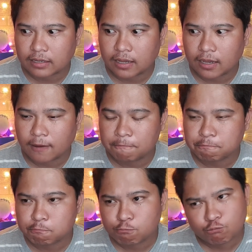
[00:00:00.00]

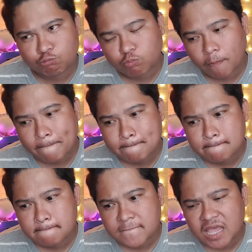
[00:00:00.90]

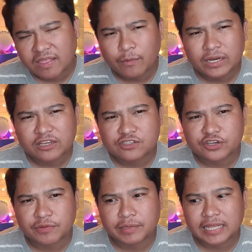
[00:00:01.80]
not really
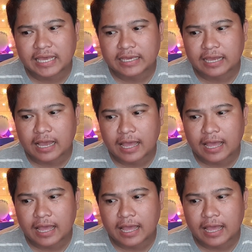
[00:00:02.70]
concerned, but like,